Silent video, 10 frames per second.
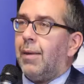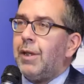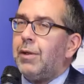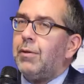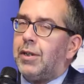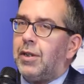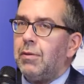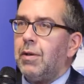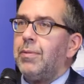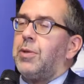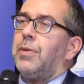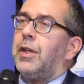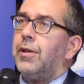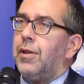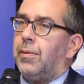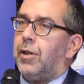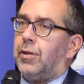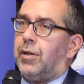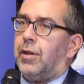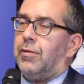I mean, I think we must be clear
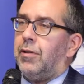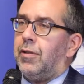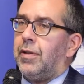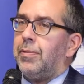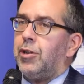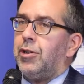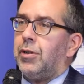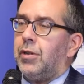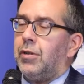about our level of ambition.